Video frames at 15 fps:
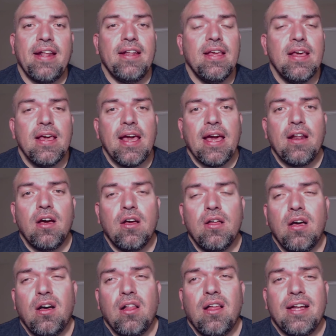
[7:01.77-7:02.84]
And in
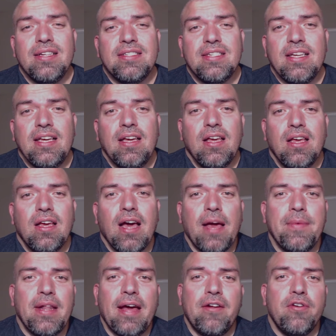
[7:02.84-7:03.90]
all honesty, I
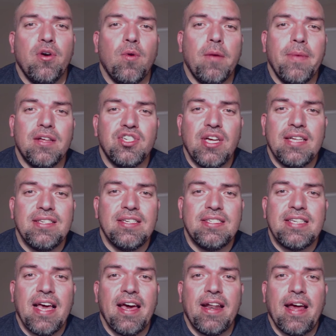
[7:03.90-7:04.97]
mean, I don't know what Mel Chancy
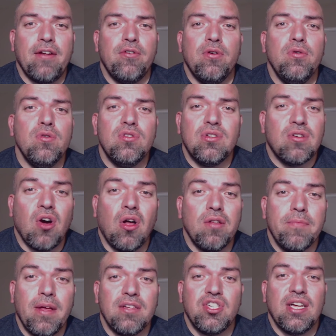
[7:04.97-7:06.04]
said. I don't know who
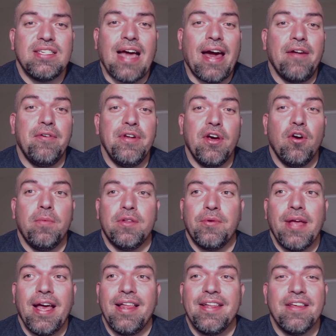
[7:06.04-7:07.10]
called Mel Chancy. I don't know, but the
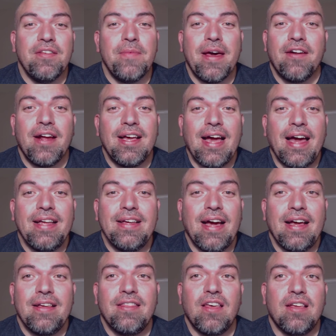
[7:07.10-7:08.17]
reality of the matter,
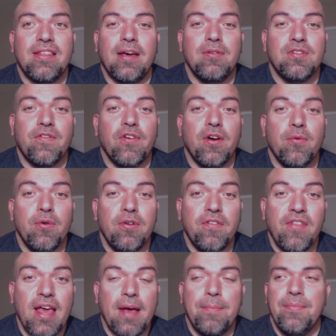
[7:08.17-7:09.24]
I thought that was very rude
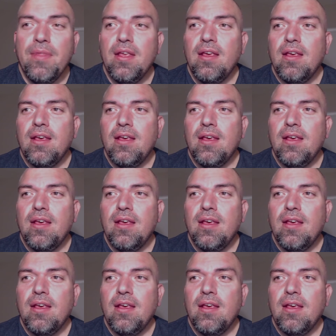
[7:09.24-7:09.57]
of them.